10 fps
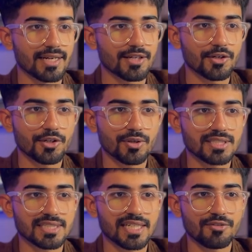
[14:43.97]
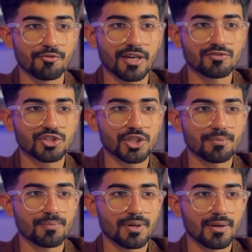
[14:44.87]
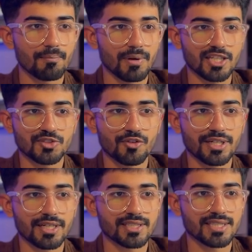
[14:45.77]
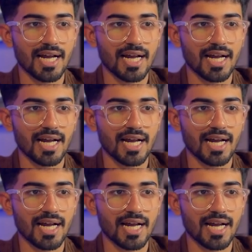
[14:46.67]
here you can see Waves Gym, Plus Fitness,